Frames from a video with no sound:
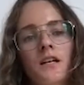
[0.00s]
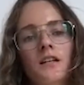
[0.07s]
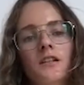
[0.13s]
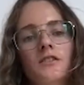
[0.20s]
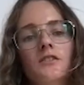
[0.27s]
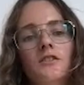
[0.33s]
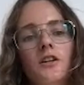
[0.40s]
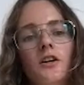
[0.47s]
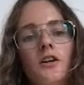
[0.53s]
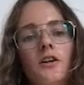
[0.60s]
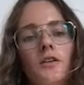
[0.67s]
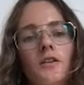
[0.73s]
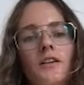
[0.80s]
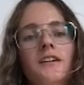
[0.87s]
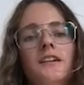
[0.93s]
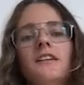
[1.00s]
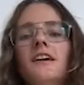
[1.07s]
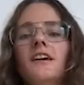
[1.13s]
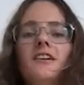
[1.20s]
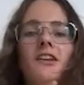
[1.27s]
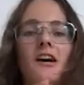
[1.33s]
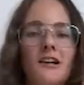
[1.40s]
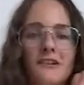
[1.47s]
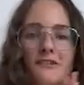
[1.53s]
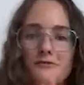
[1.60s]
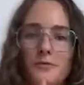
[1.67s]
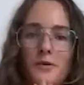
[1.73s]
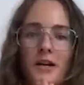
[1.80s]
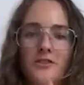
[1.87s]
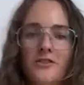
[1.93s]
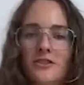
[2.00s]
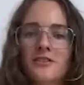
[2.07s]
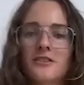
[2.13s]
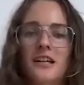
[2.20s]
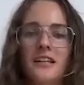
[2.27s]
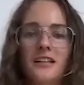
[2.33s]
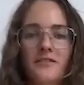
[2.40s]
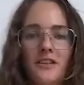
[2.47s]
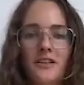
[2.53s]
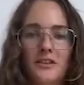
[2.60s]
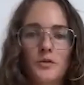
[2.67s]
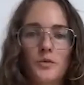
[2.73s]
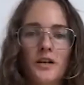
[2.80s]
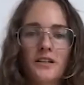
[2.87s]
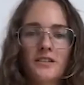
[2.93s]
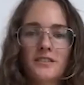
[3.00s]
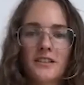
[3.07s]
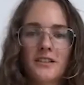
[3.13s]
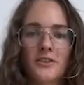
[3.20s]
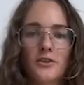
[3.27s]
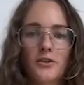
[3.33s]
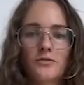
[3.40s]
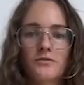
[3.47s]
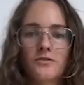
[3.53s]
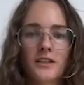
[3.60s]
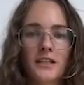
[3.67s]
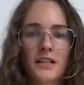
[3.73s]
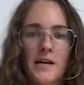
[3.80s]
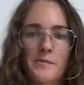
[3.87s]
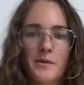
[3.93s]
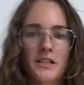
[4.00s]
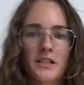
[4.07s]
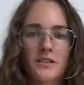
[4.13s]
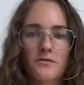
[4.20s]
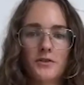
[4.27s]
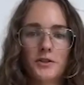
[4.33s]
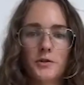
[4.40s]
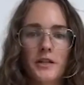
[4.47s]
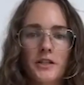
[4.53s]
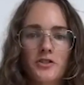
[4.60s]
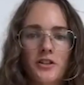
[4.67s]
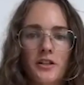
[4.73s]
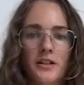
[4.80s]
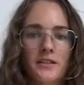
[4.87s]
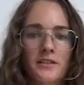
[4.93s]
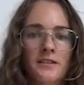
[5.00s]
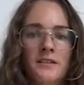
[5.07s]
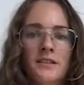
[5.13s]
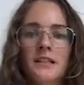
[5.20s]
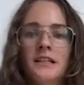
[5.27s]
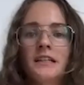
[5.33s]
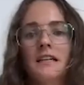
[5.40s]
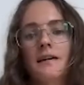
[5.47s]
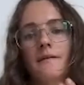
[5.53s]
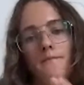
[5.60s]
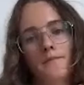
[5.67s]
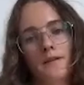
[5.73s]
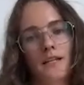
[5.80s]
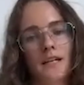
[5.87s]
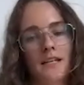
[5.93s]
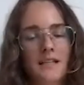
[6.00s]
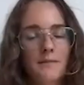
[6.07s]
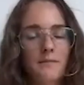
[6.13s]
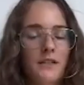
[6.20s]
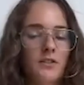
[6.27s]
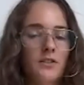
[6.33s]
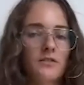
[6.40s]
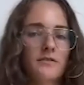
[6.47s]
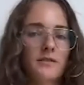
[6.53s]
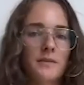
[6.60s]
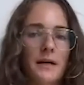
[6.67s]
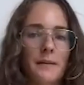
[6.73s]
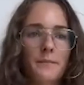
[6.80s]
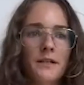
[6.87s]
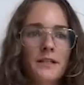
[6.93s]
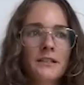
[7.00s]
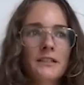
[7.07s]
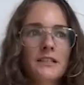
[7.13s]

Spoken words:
So a lot of projects kind of in the works that are hopefully coming to fruition beginning middle of September.